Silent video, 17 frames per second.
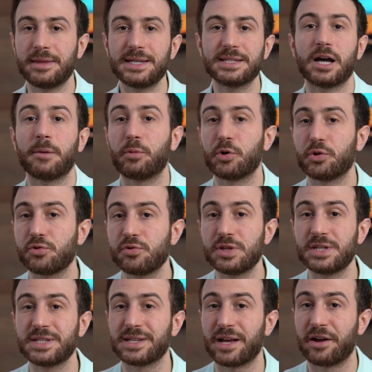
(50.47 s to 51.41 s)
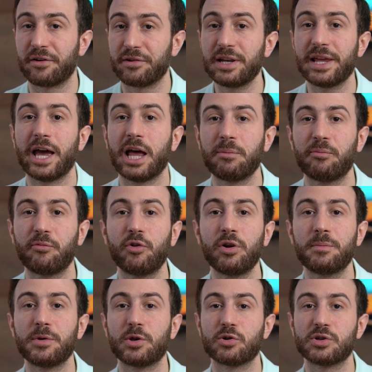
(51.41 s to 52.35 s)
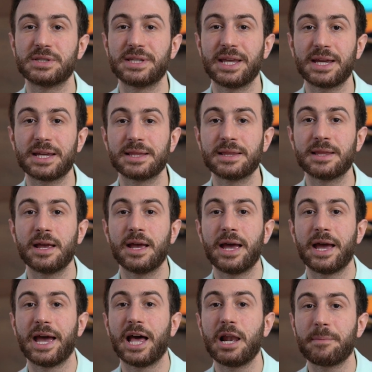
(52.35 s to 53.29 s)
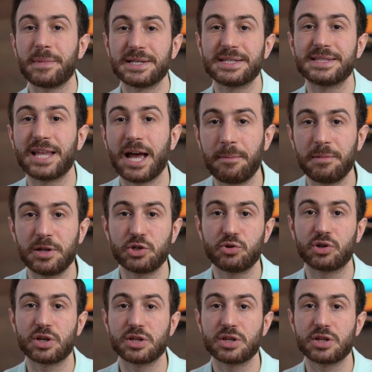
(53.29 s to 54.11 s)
these opportunities are really helpful because they can help establish your